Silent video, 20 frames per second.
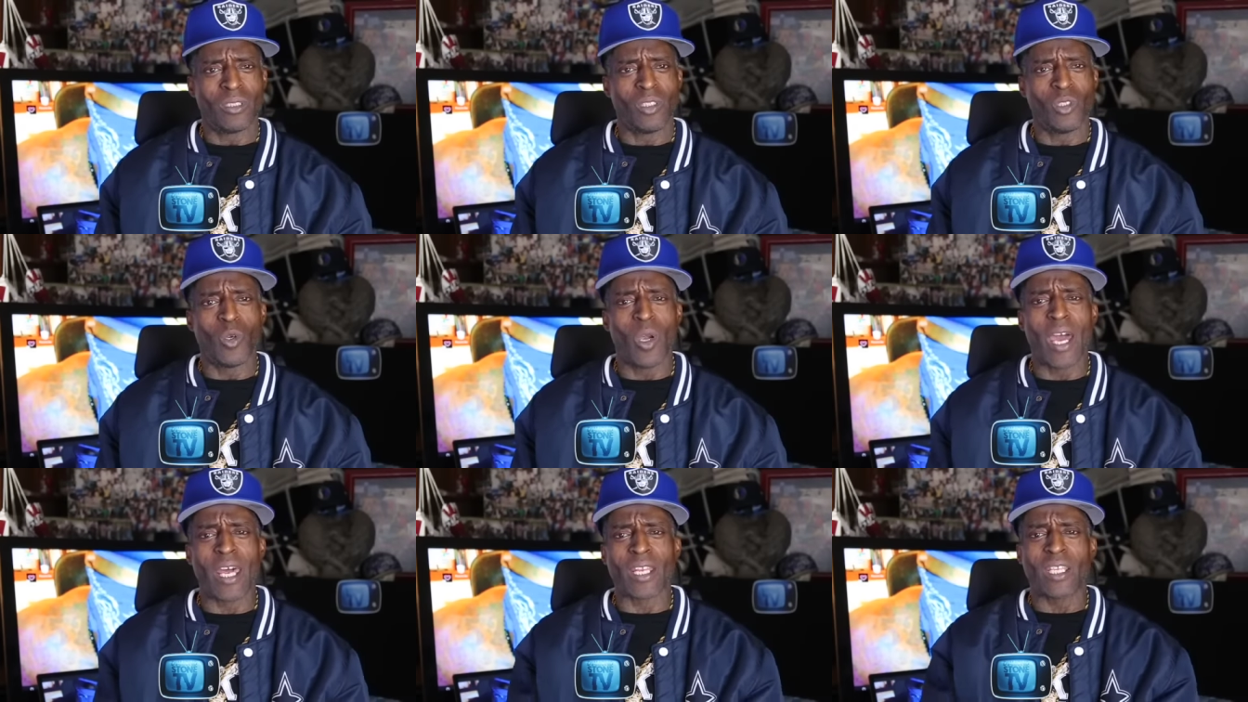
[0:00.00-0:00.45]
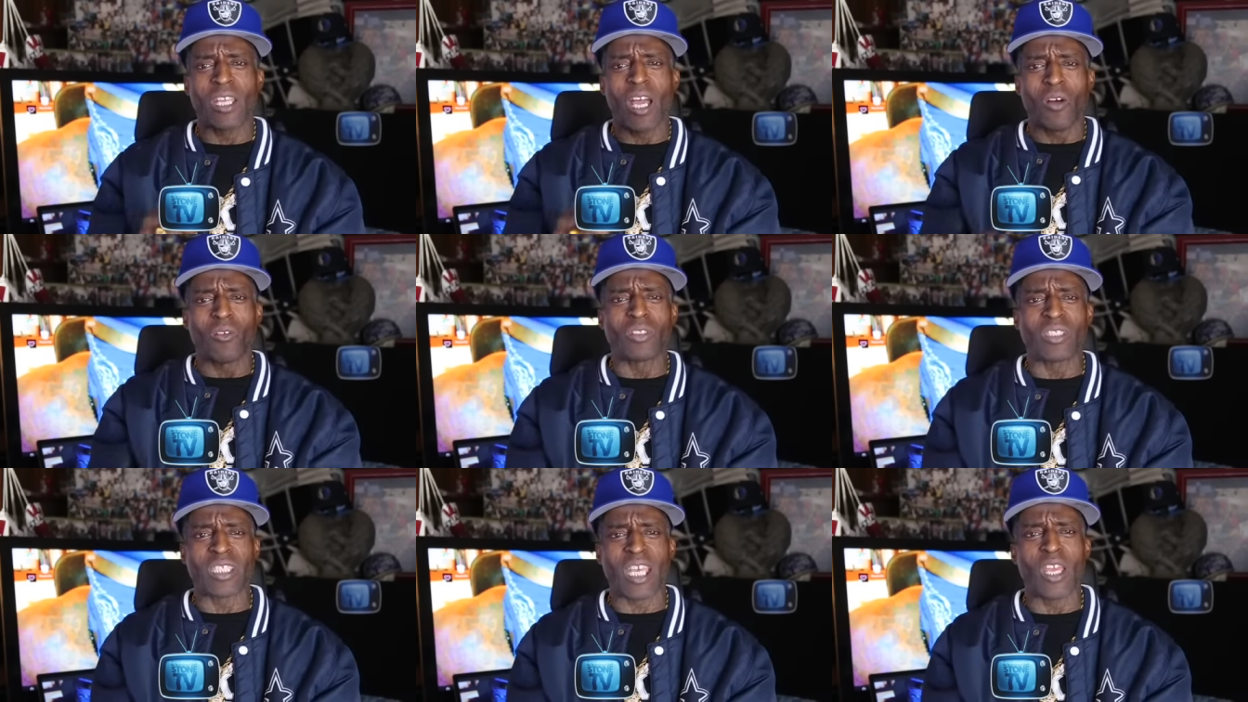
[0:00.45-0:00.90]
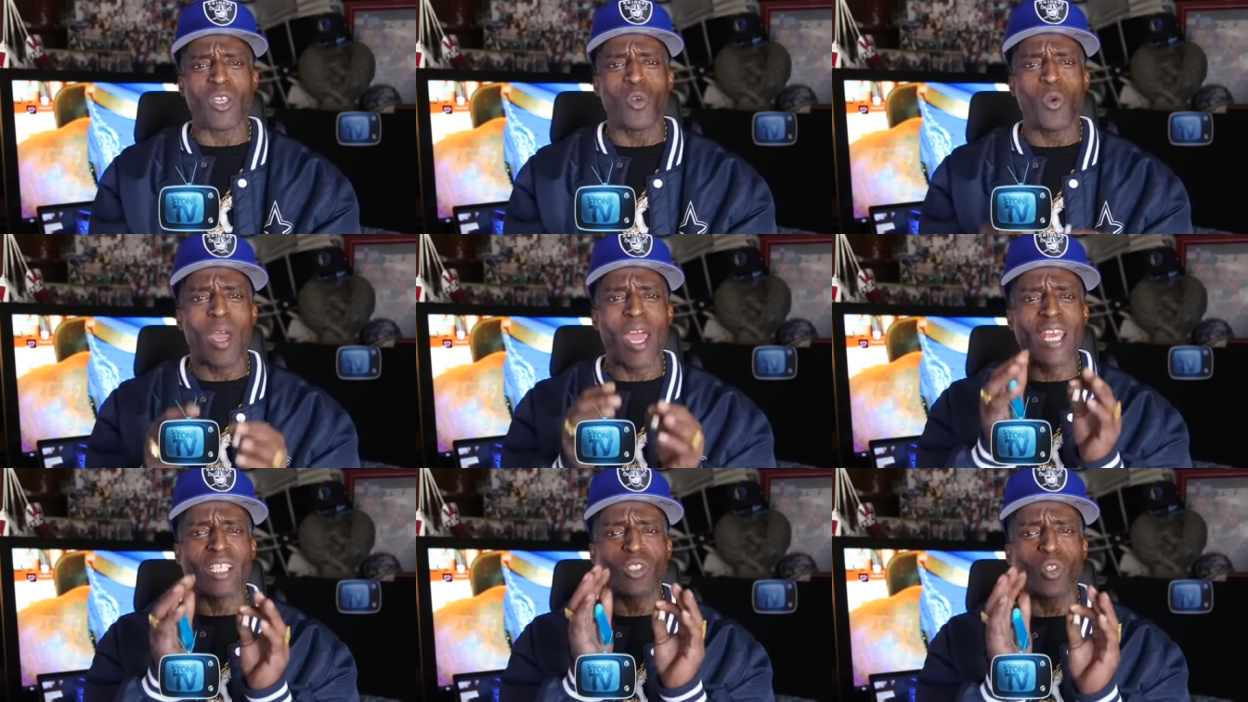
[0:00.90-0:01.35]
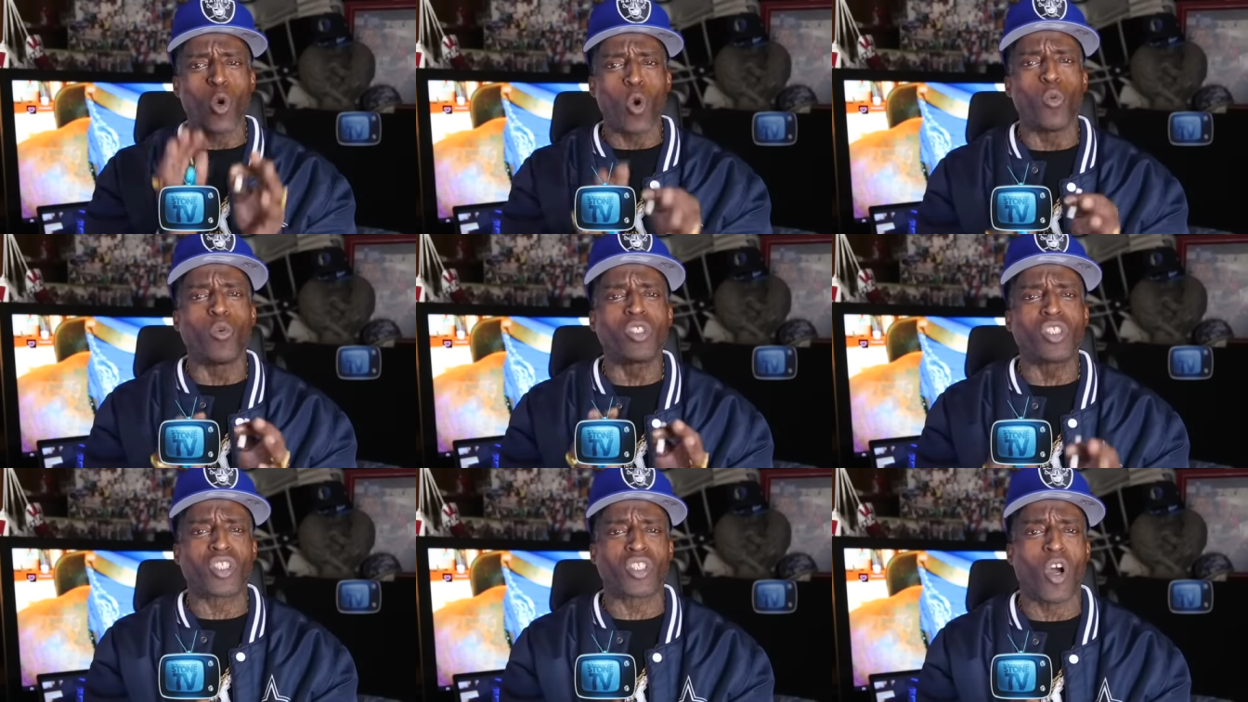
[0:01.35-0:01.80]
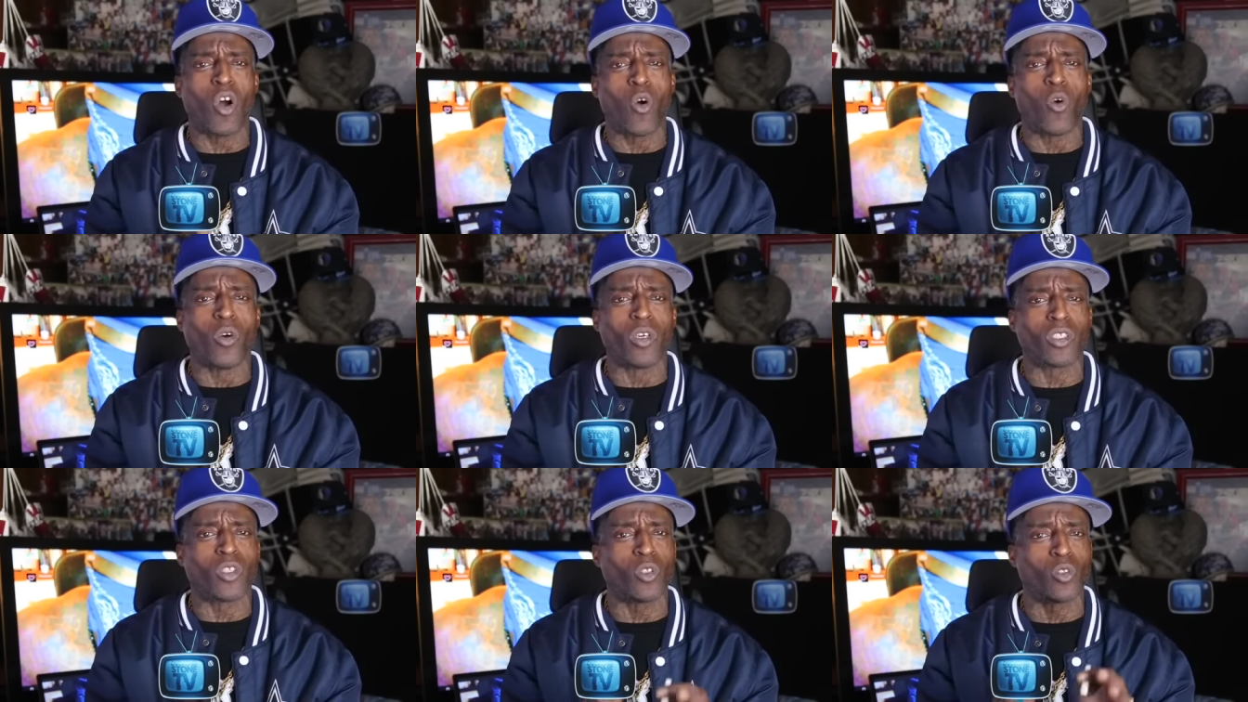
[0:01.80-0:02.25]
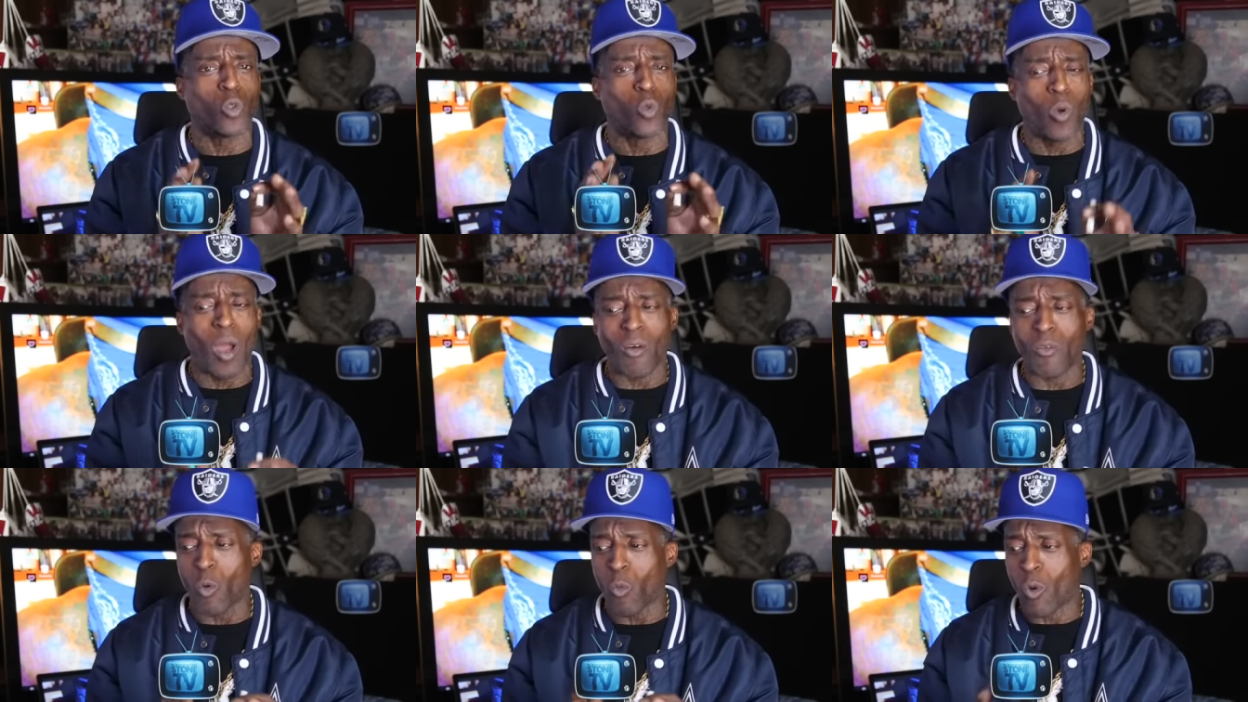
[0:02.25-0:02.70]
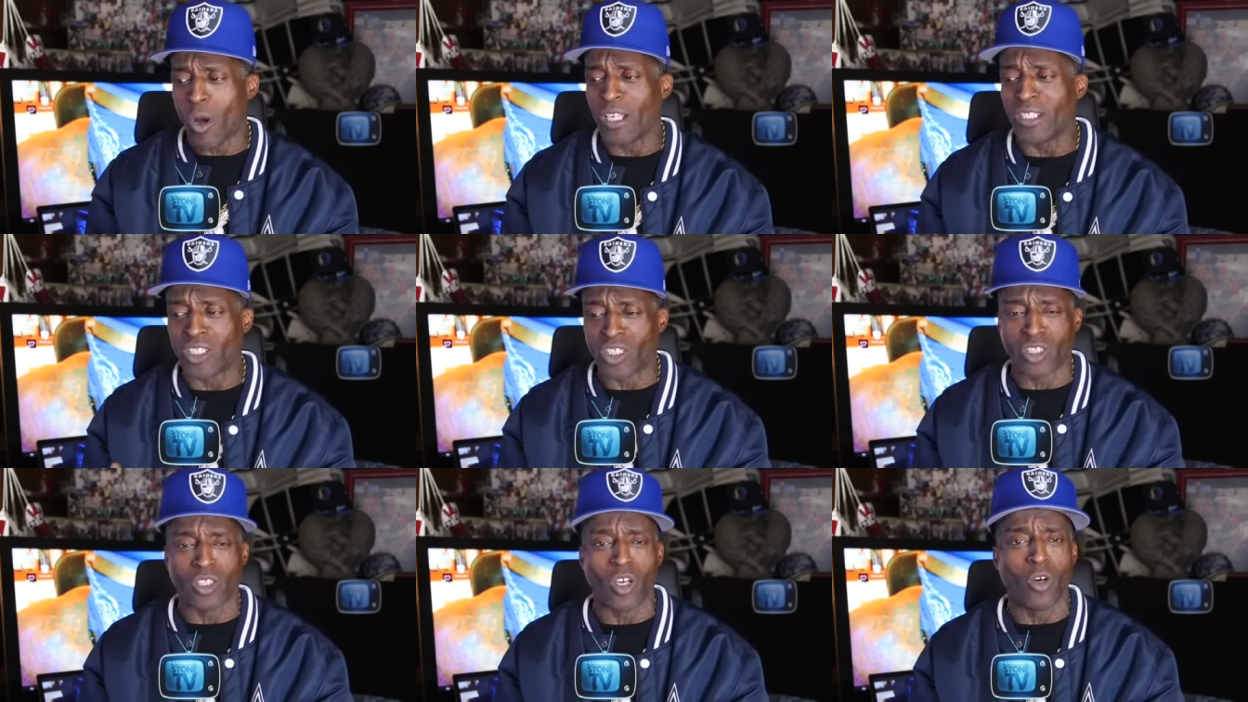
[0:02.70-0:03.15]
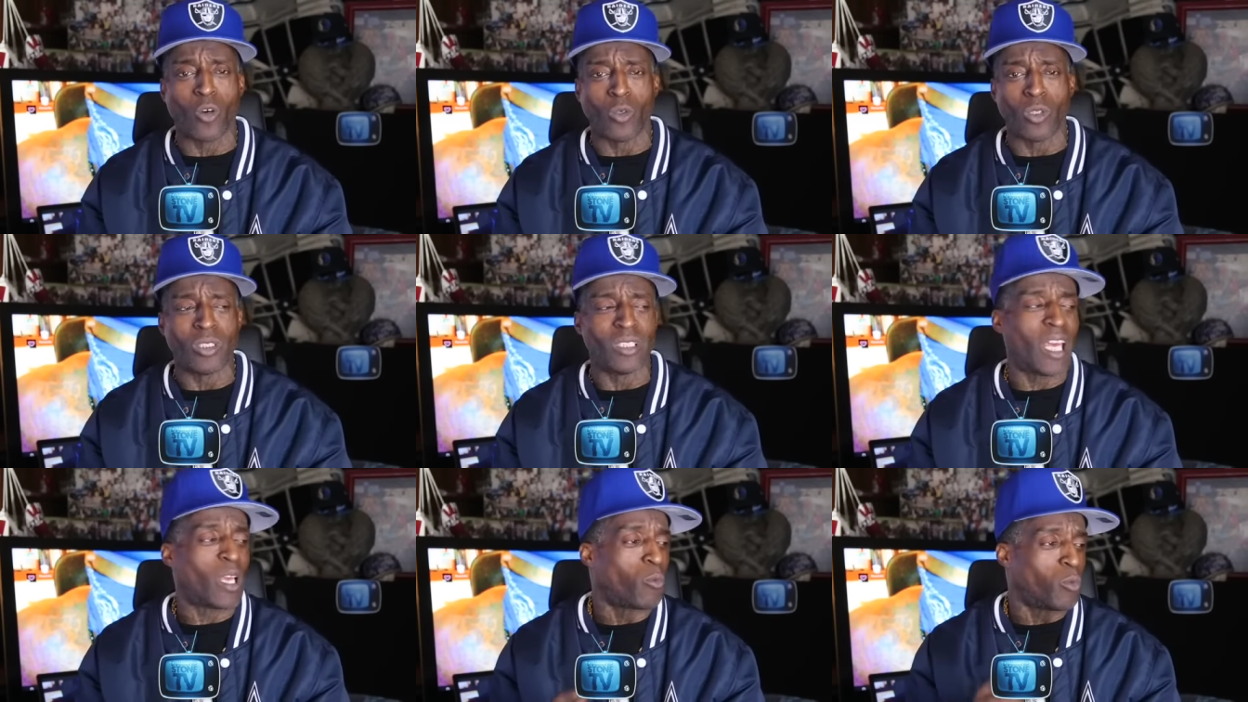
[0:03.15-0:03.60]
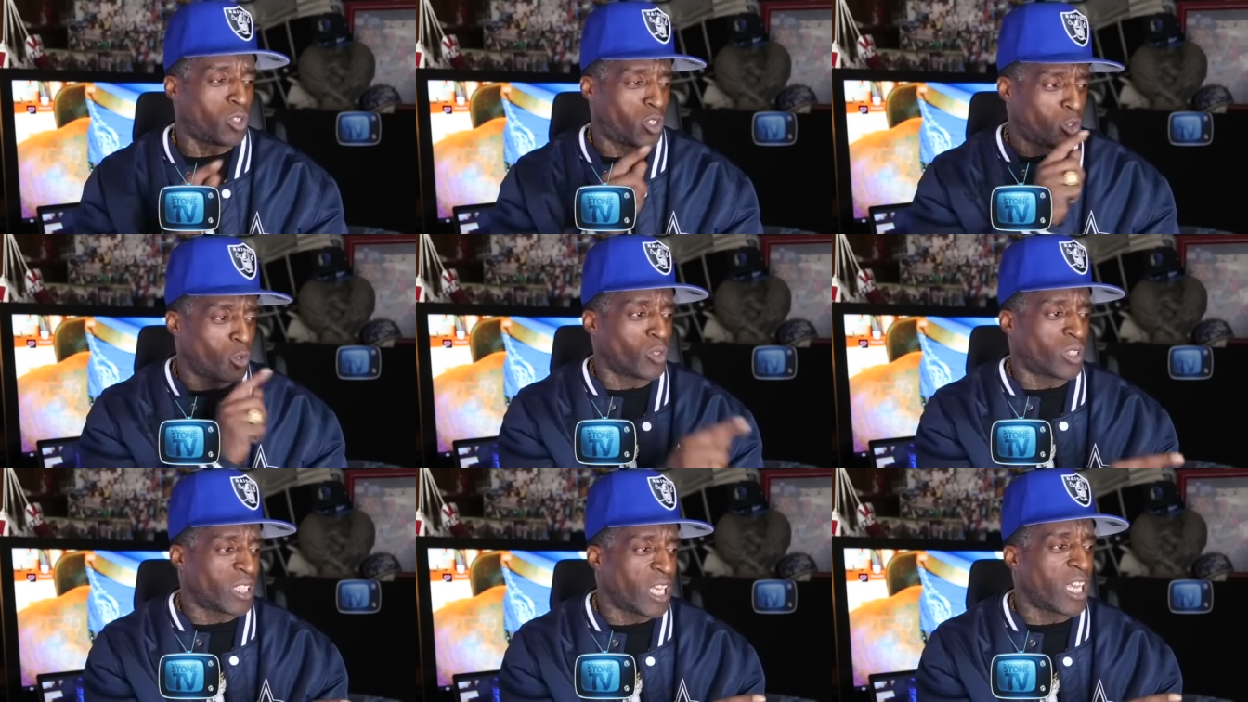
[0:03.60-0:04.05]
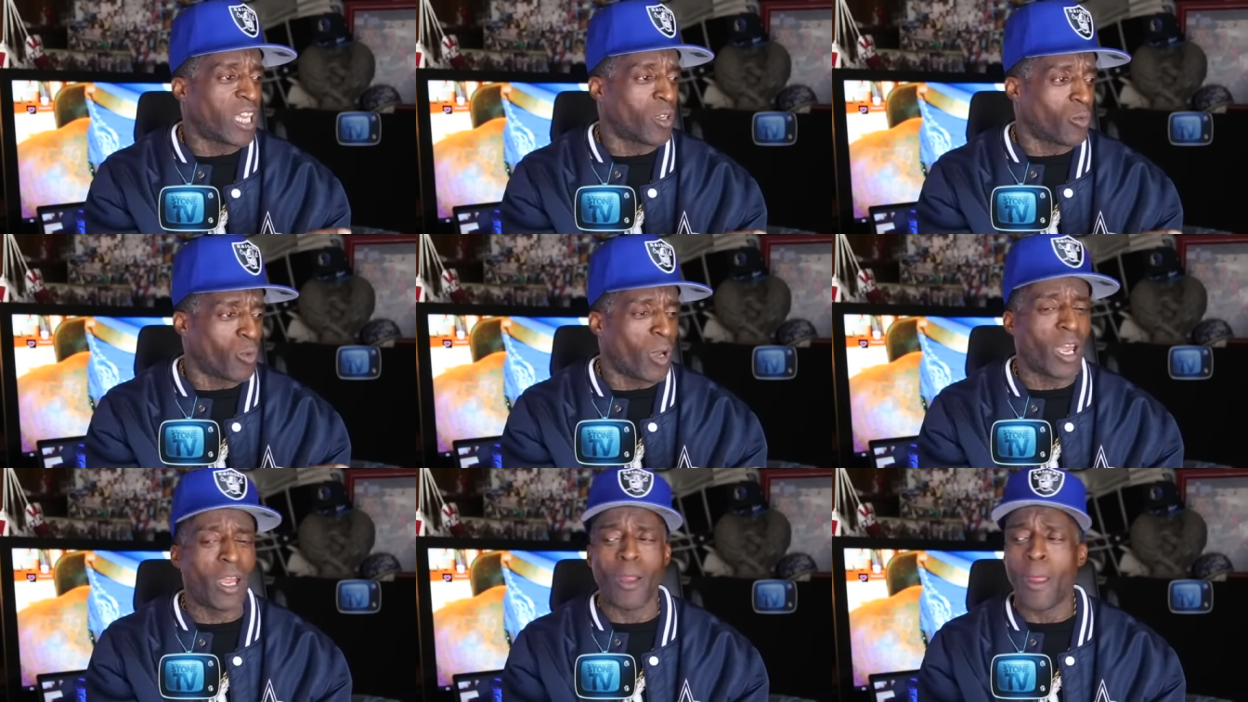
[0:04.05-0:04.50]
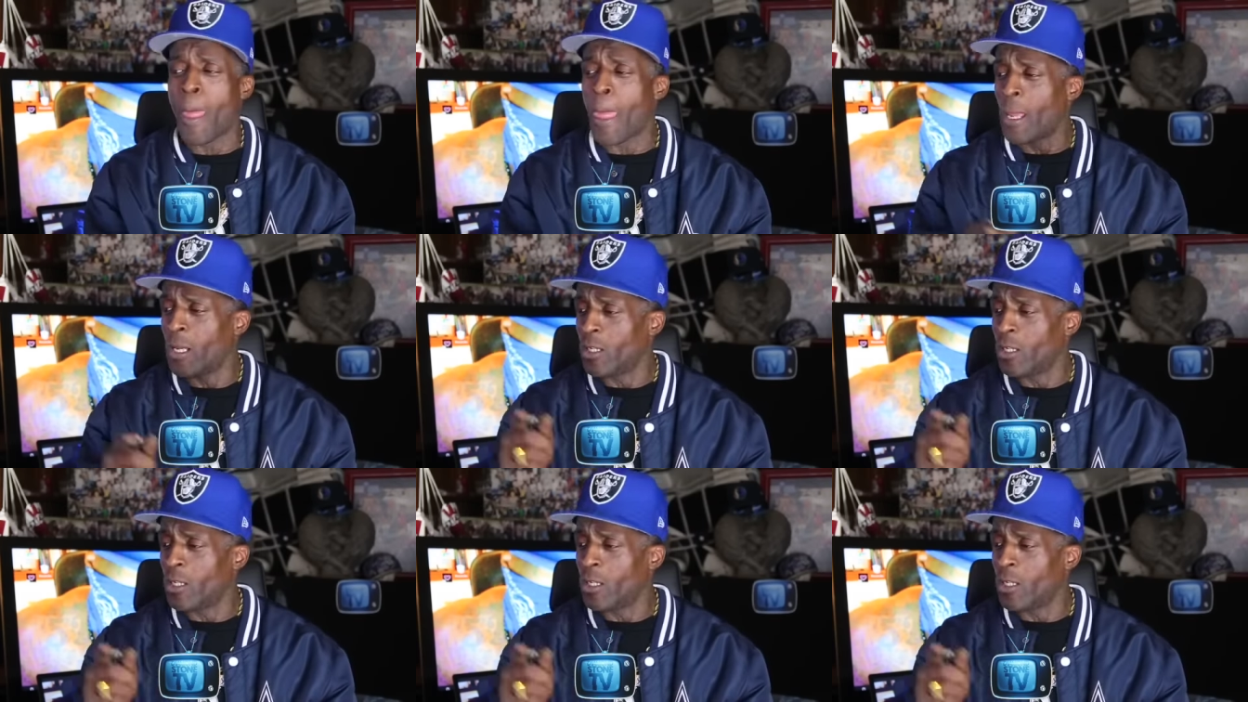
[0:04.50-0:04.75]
Yeah. You had a conversation, you asked who was scoring, because whoever wasn't scoring, that's what you said, right?